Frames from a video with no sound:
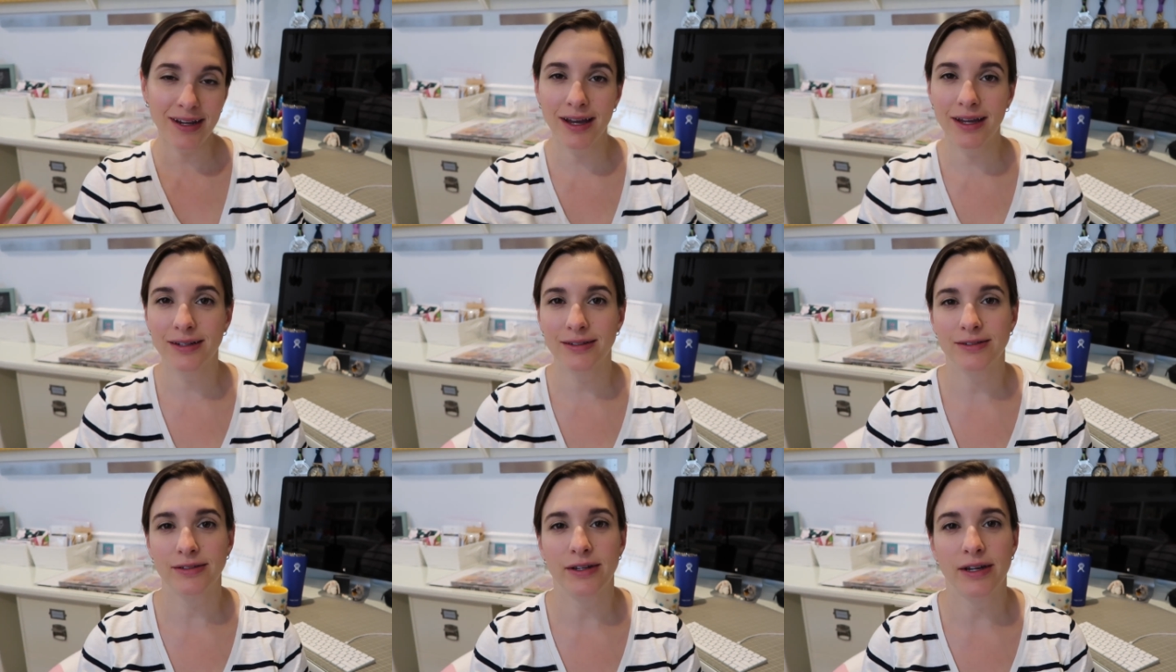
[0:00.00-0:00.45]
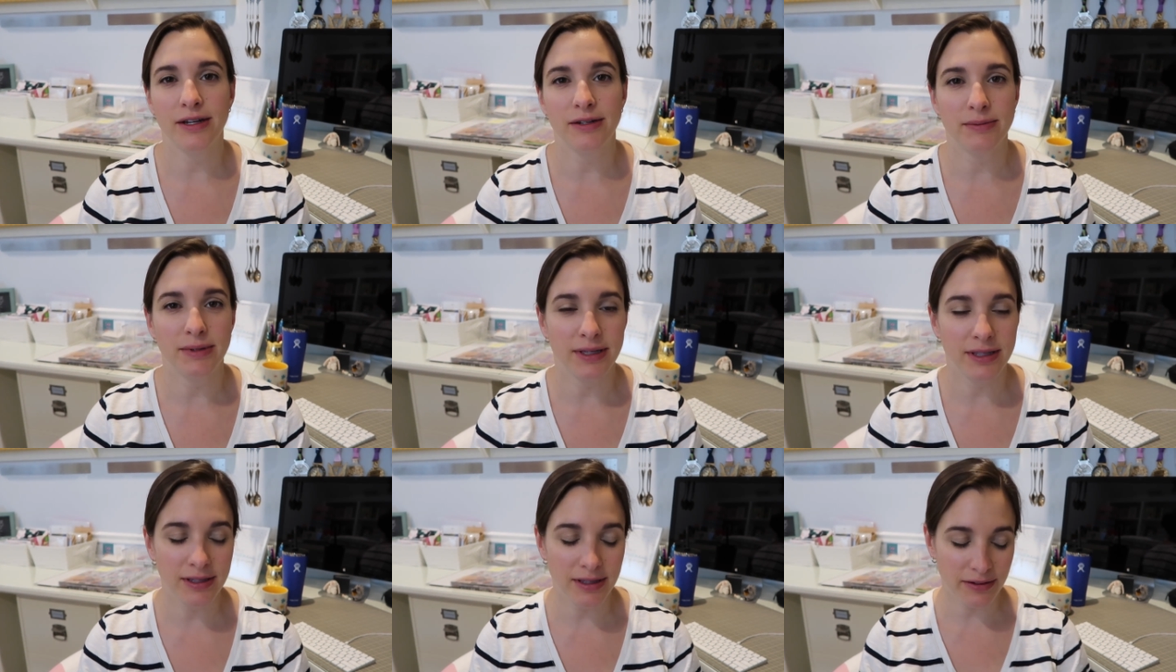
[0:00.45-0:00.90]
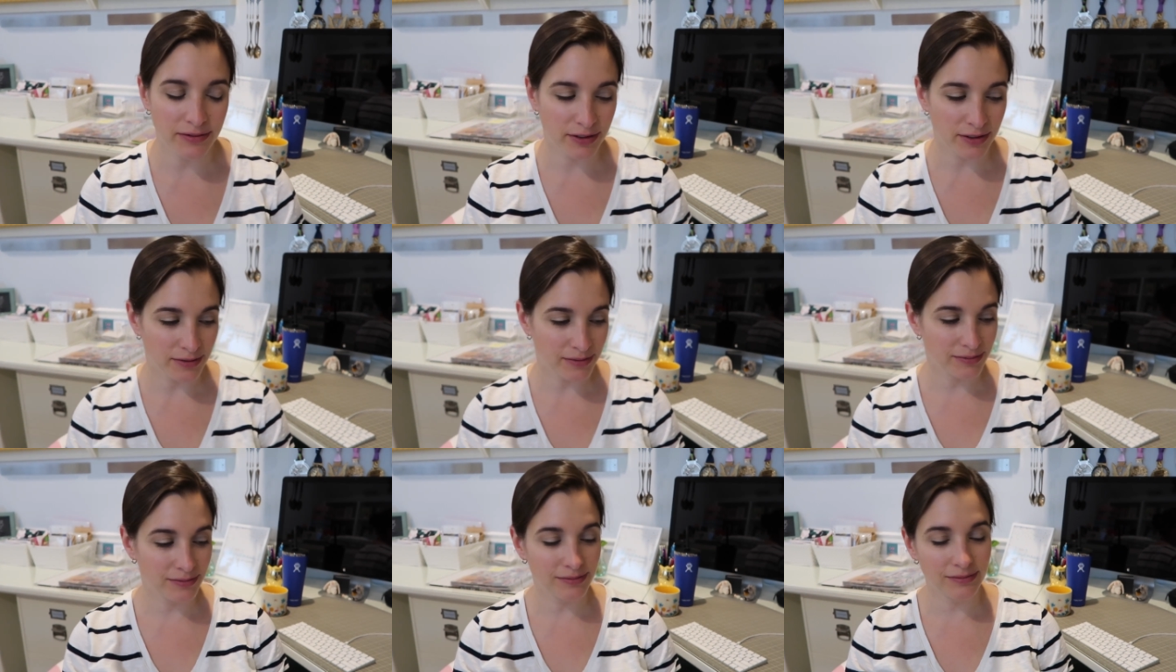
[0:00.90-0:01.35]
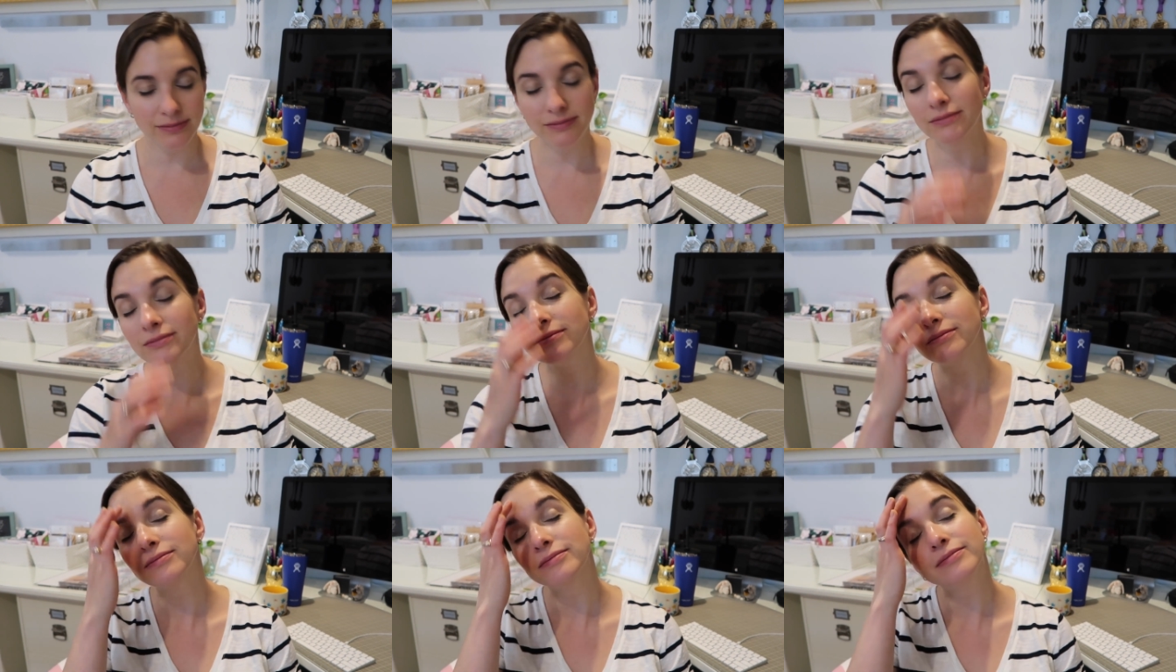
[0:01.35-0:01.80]
I don't know how to make clever,
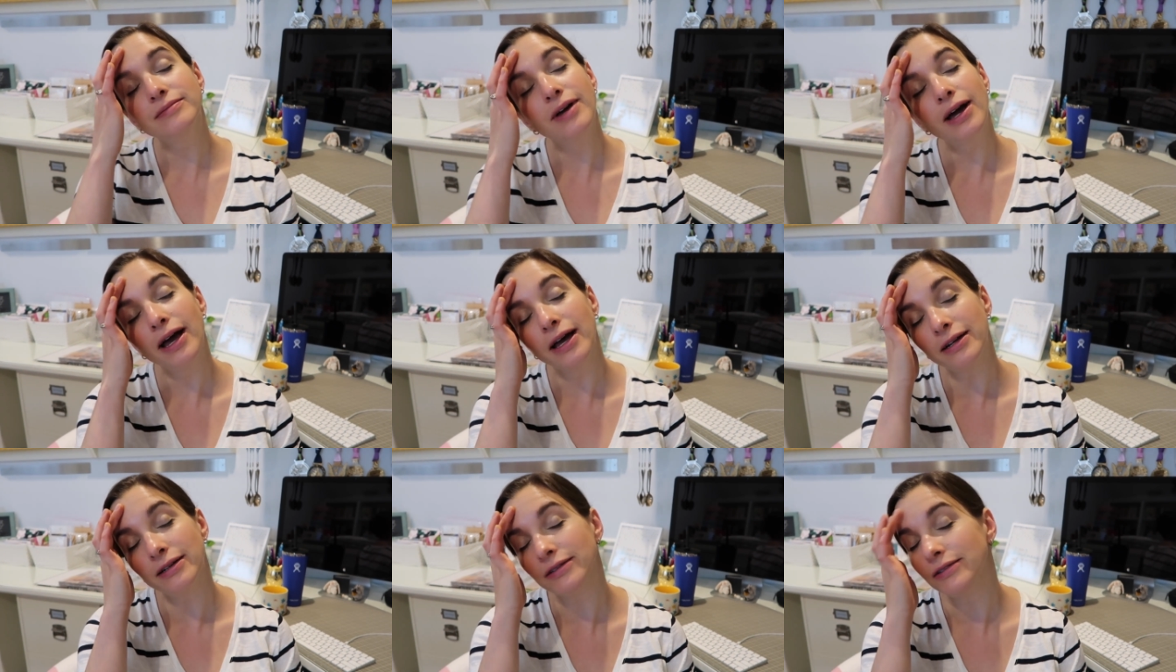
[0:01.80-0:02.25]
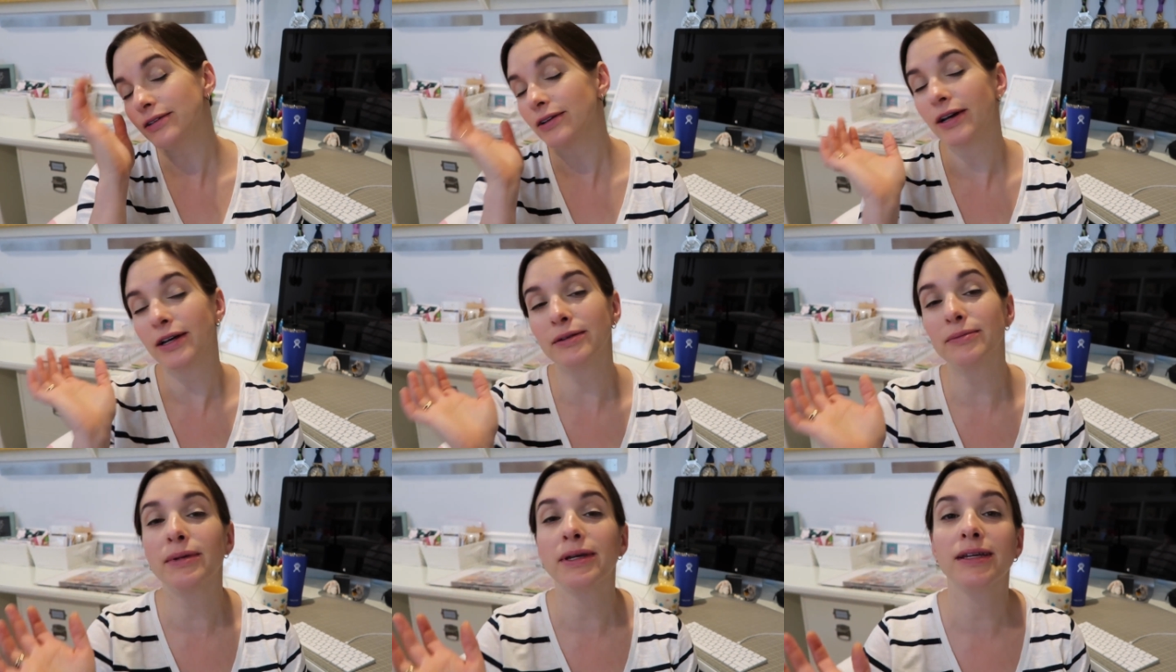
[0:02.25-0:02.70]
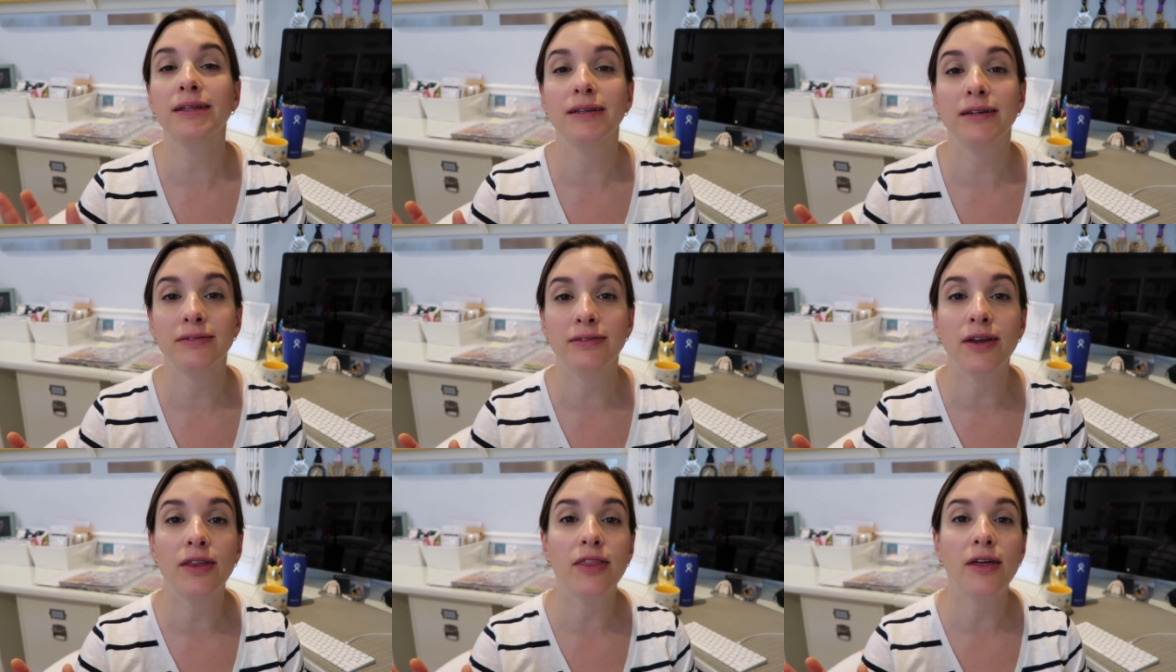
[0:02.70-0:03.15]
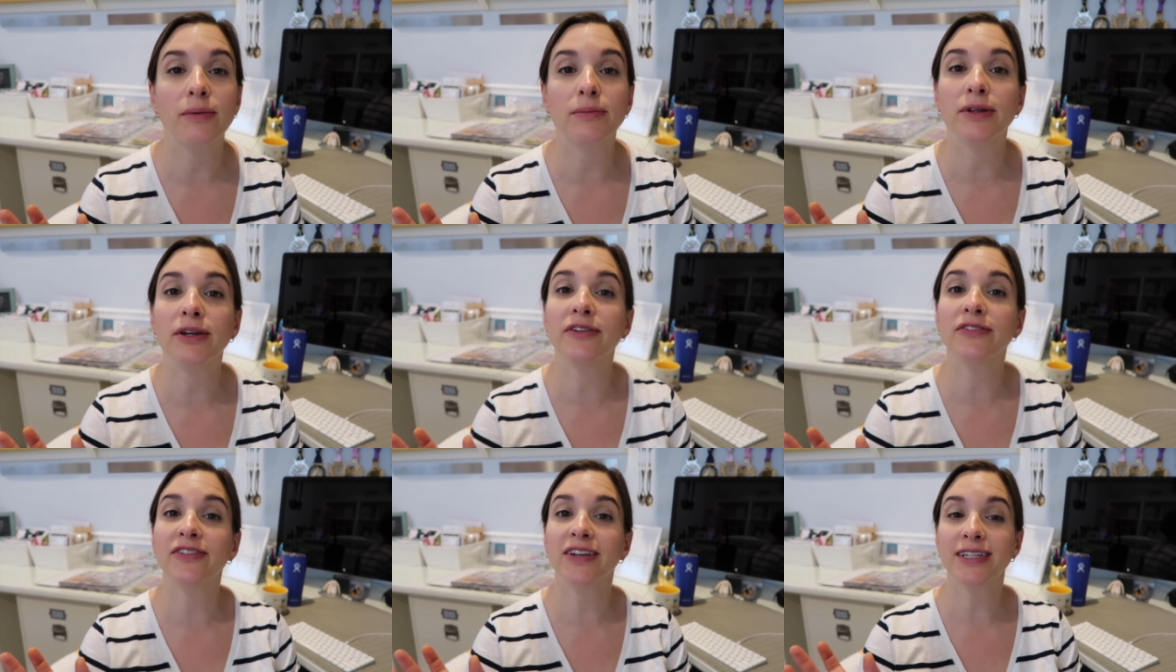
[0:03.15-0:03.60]
I don't know how to make clever
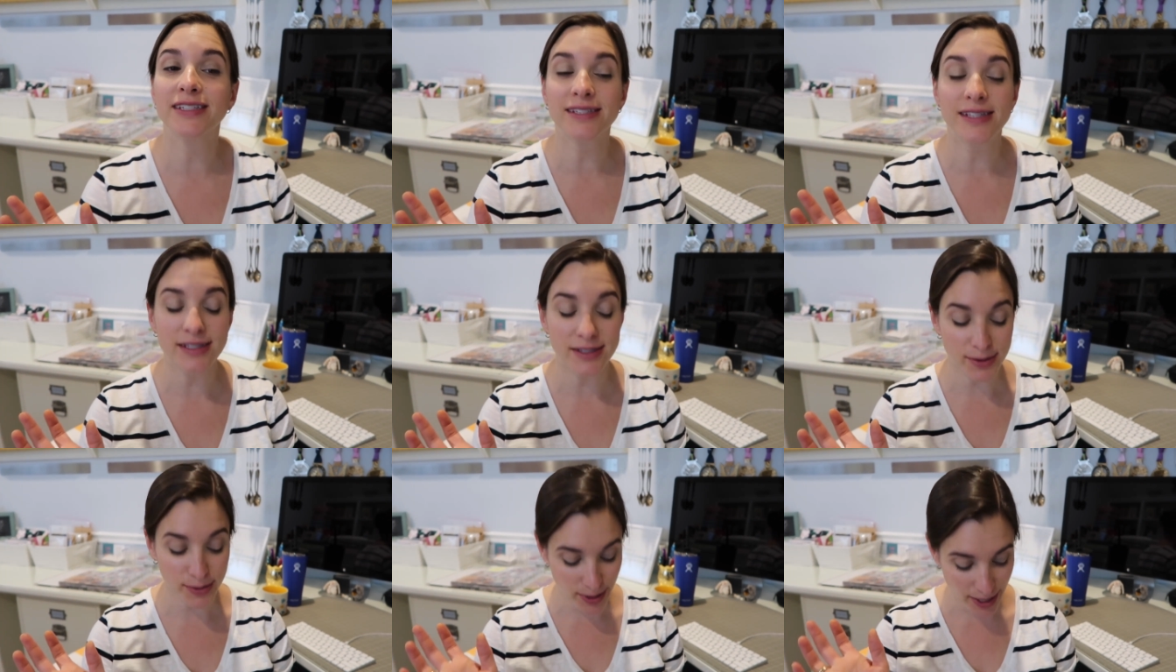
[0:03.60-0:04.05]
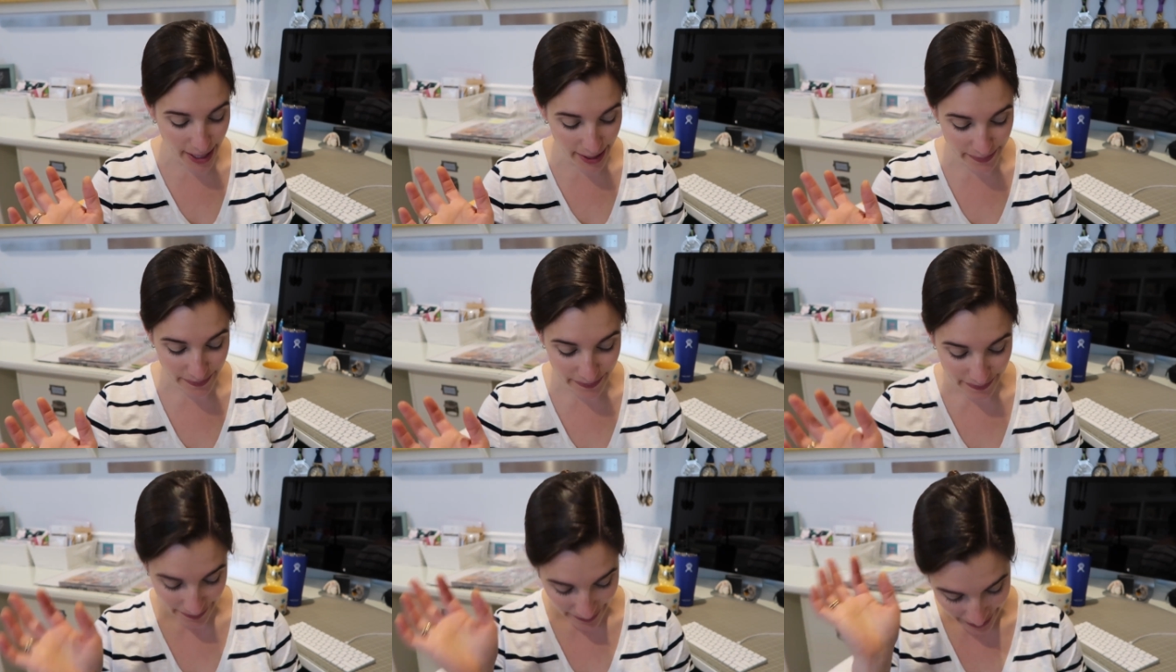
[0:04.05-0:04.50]
thumbnail faces, okay?